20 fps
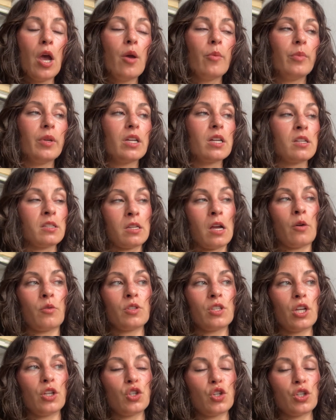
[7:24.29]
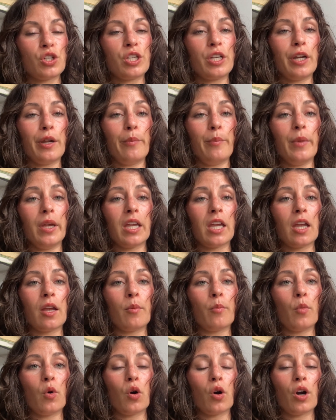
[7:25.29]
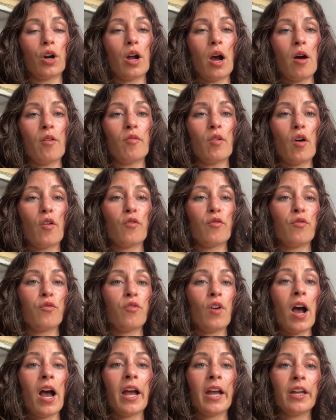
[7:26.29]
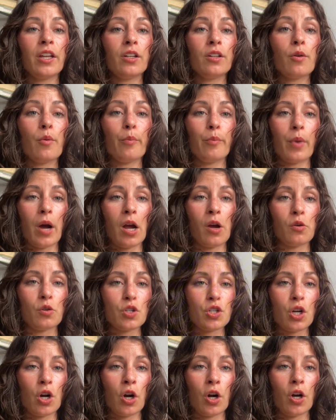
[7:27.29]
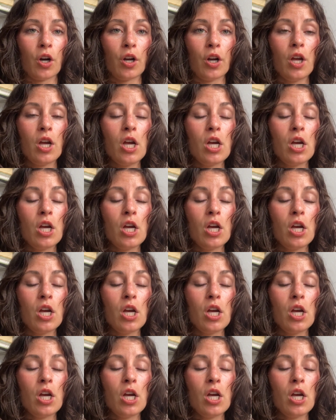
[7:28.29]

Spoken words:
because I was interested in making more of a fine biochar